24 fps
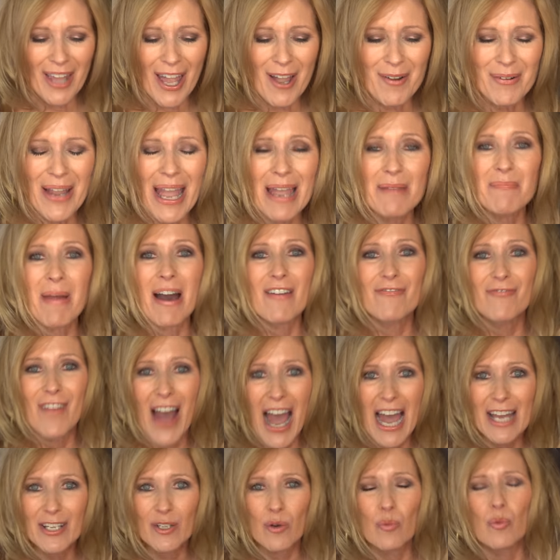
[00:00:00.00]
Okay, my
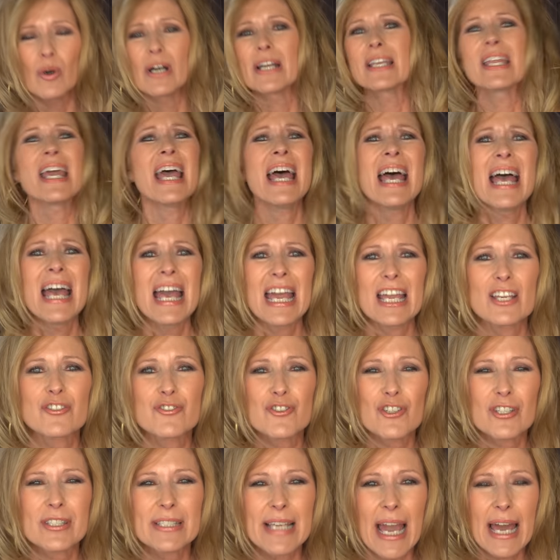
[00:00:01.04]
final one
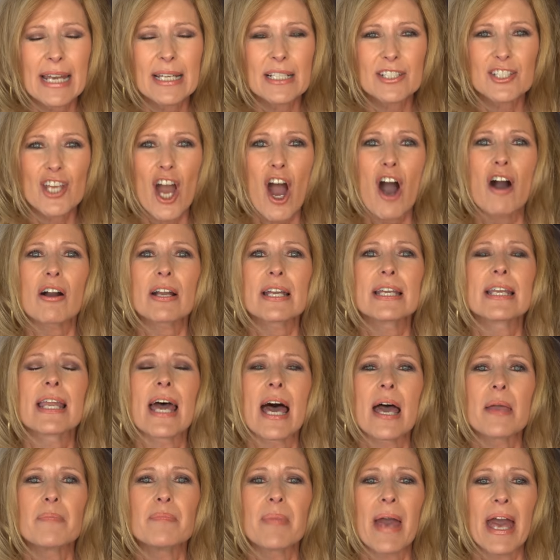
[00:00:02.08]
is just kind of talking
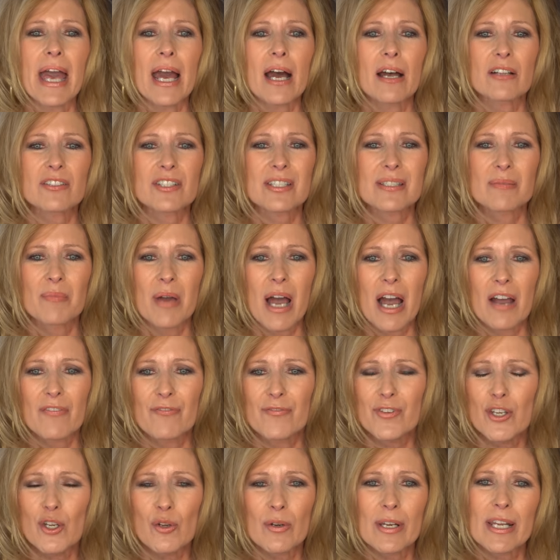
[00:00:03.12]
about a
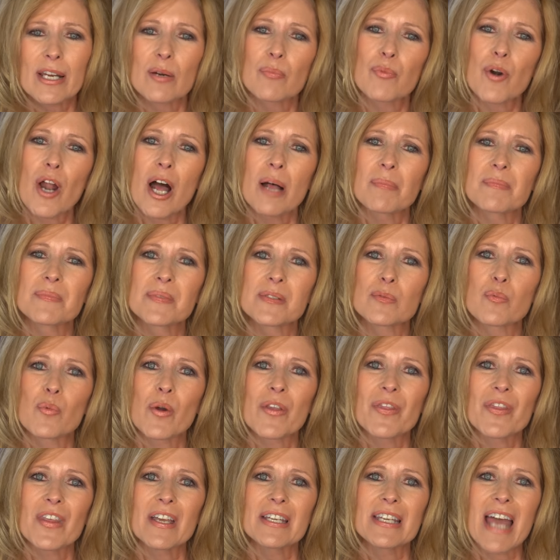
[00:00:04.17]
few little problems
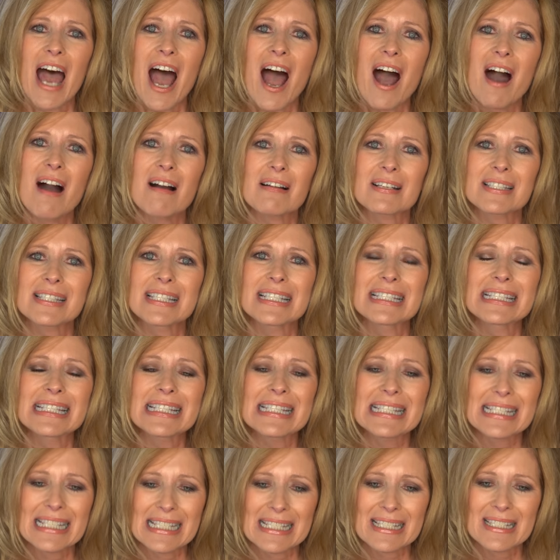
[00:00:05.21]
with the Nioxin
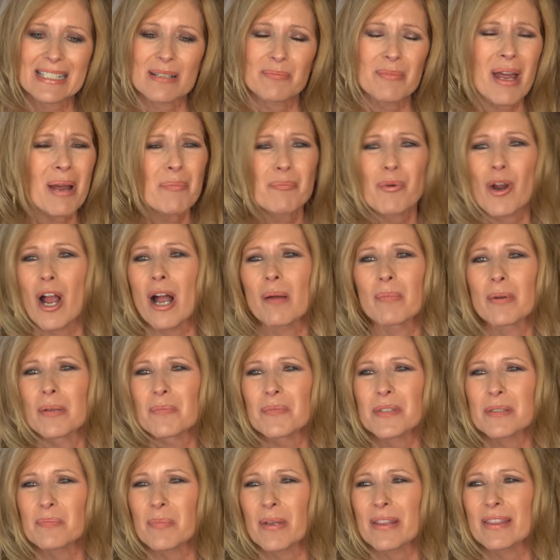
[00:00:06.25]
system. Not
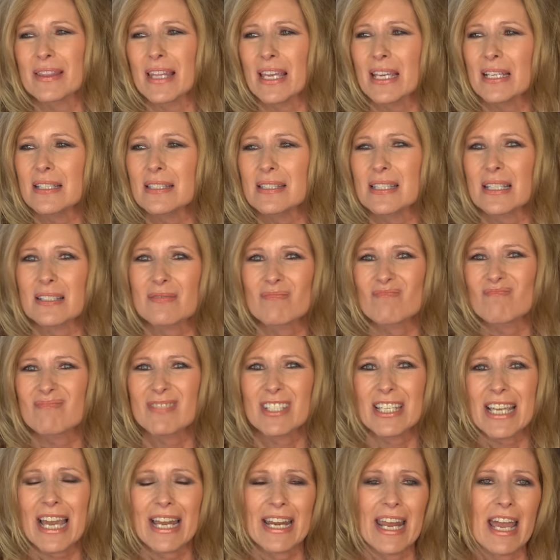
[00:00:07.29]
problems, but things that
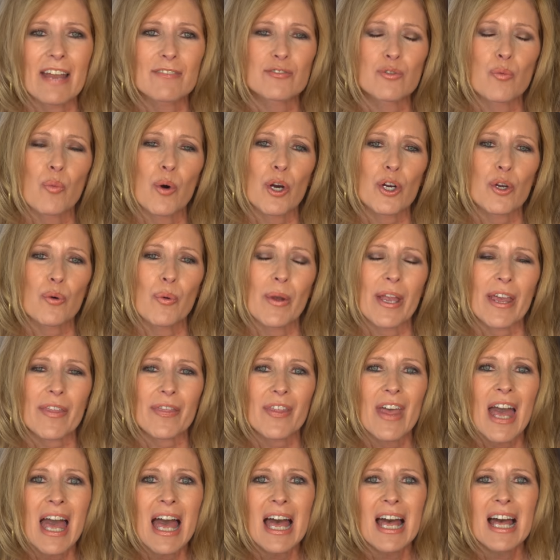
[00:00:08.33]
kind of have to work
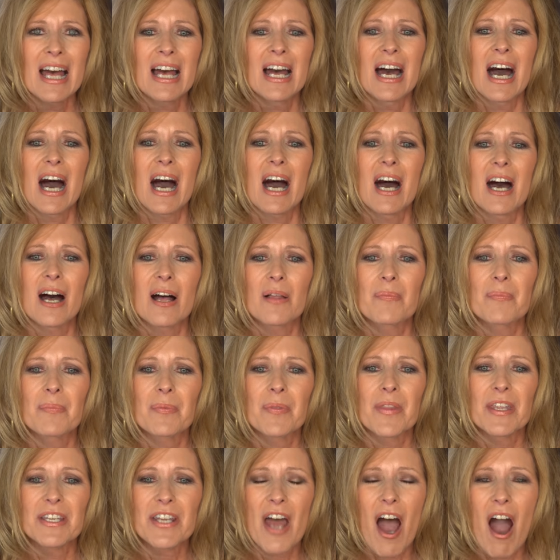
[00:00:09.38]
with.
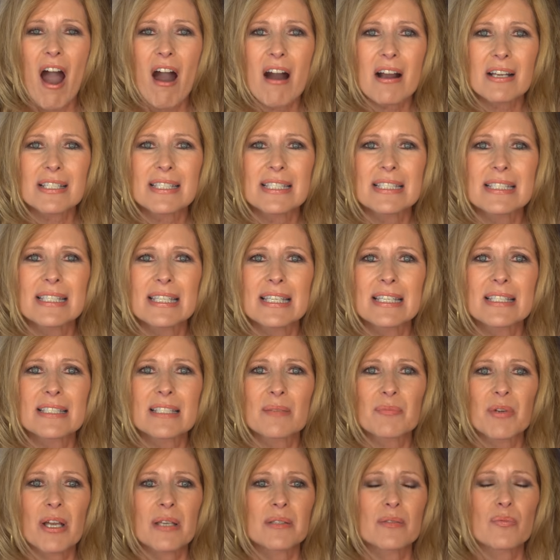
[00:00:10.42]
The Nioxin
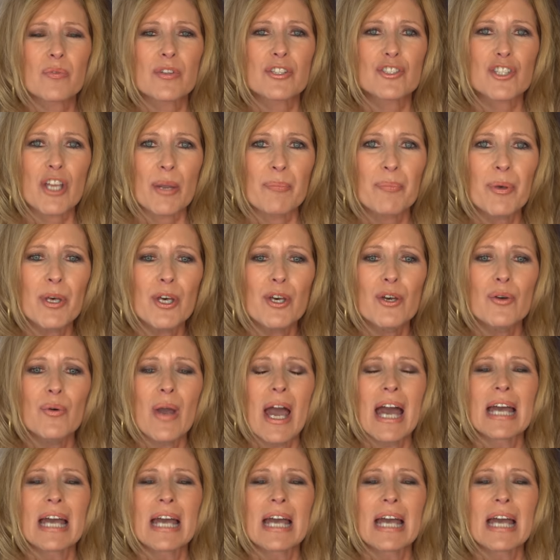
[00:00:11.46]
system comes with shampoo,